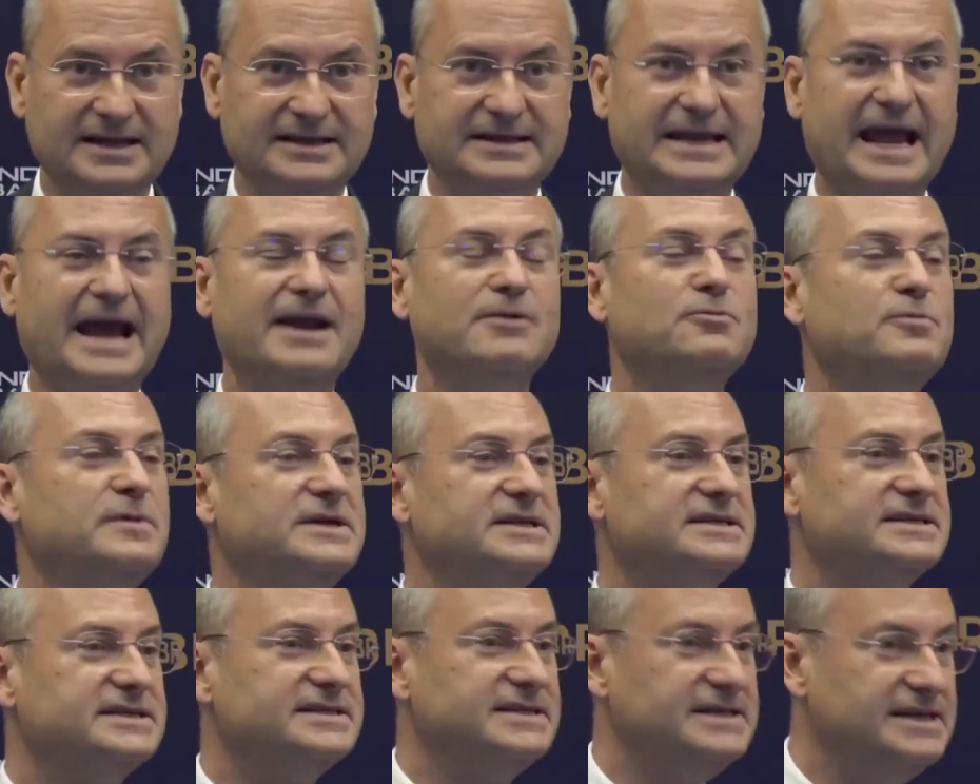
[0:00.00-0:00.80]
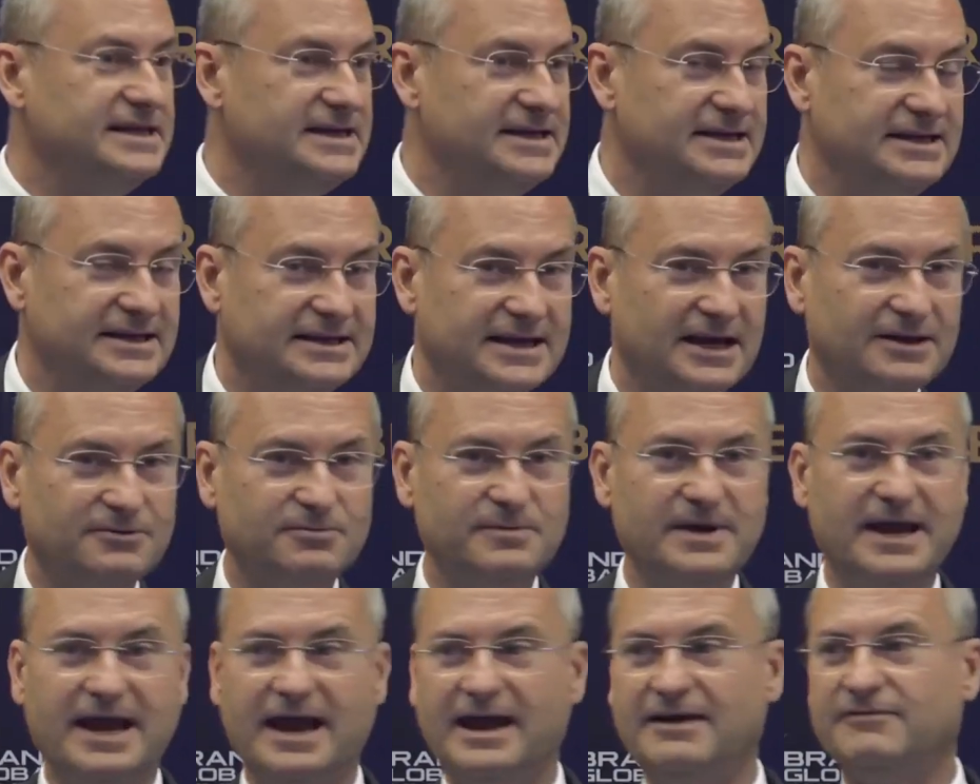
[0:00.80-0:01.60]
then we see that
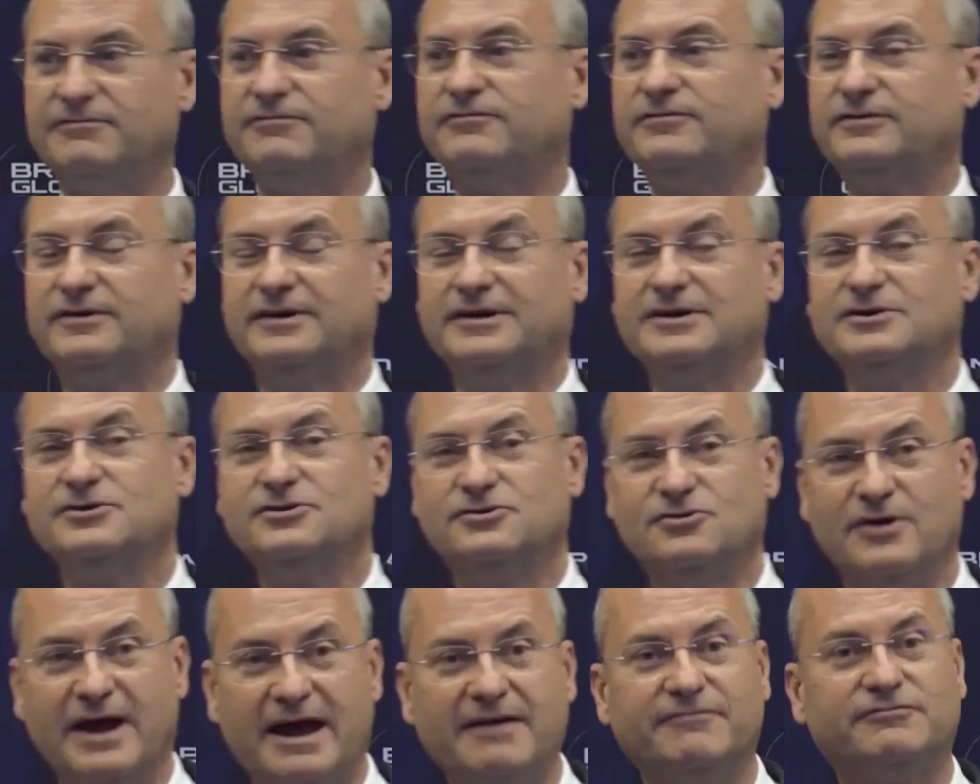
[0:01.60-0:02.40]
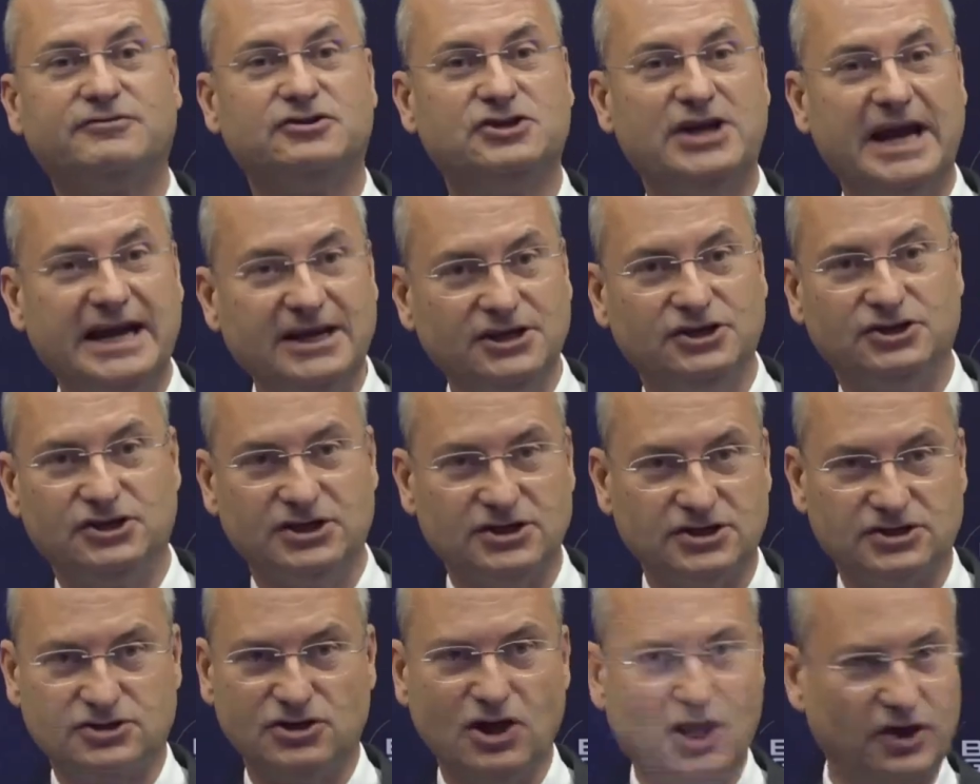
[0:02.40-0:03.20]
we have to have
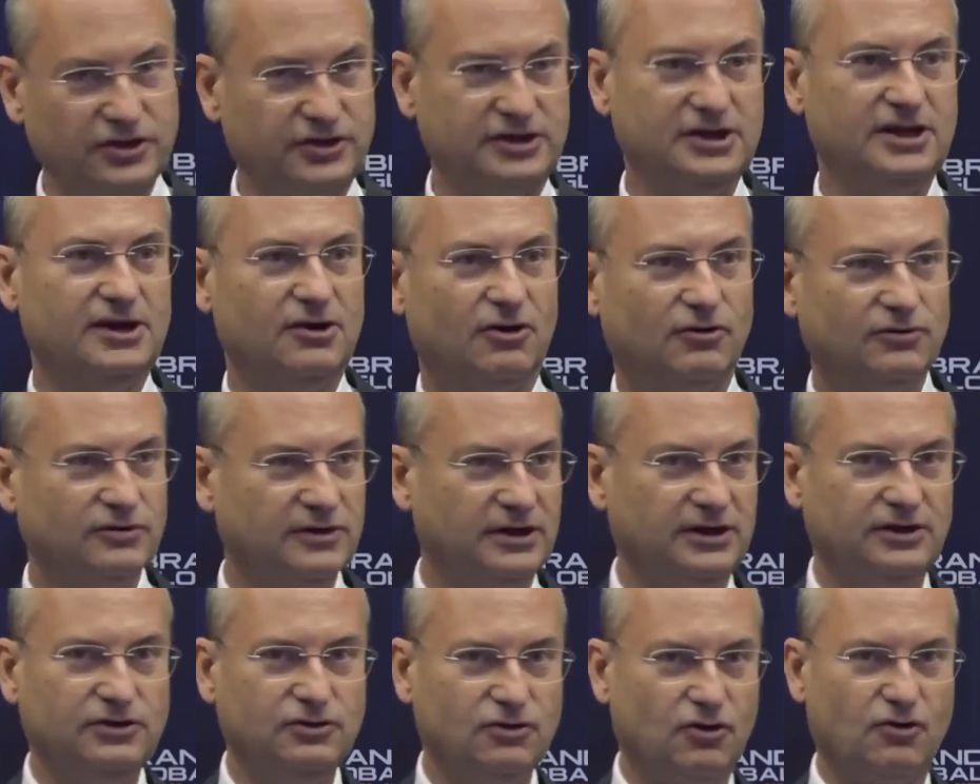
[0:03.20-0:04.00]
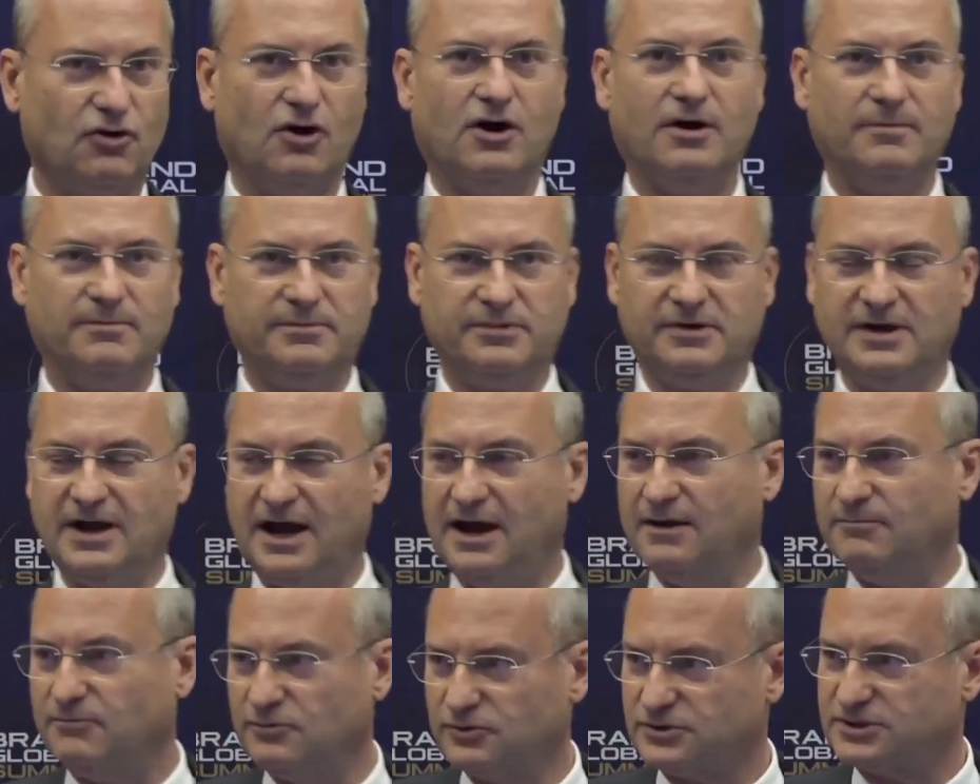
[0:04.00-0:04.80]
changes, not here only in Europe,
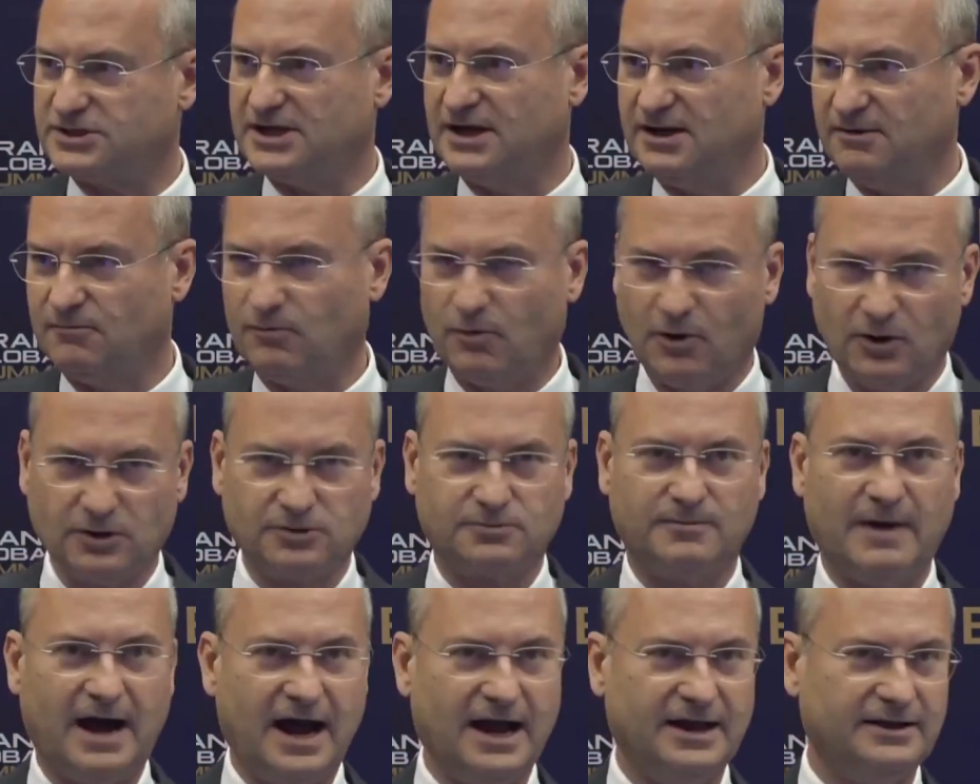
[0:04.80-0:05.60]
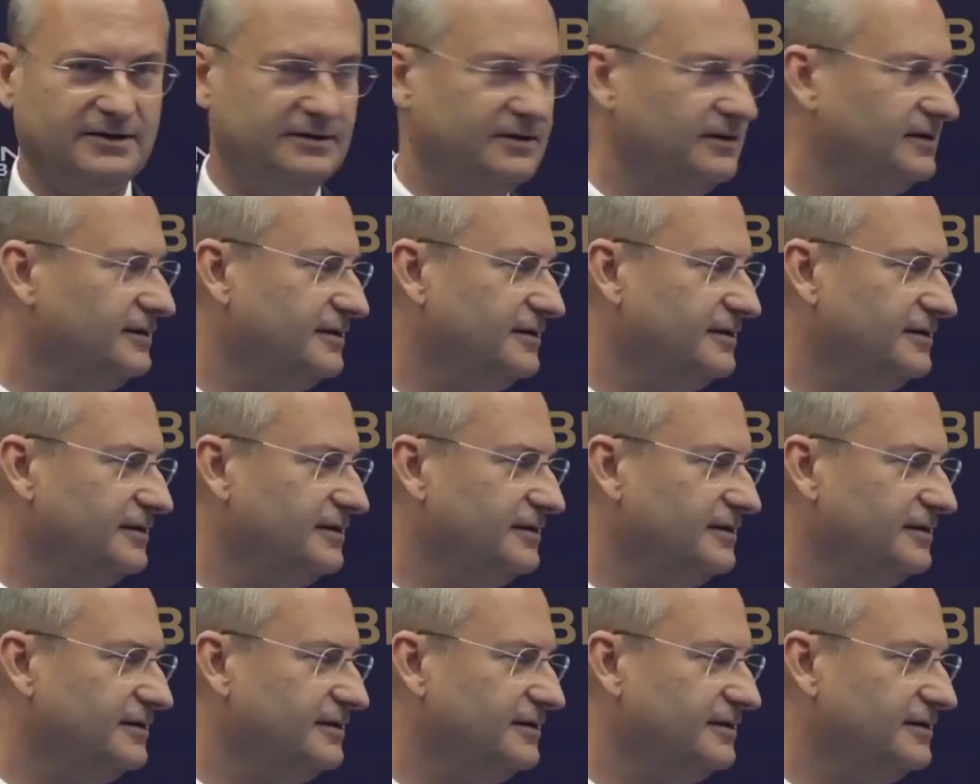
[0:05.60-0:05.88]
I would say worldwide,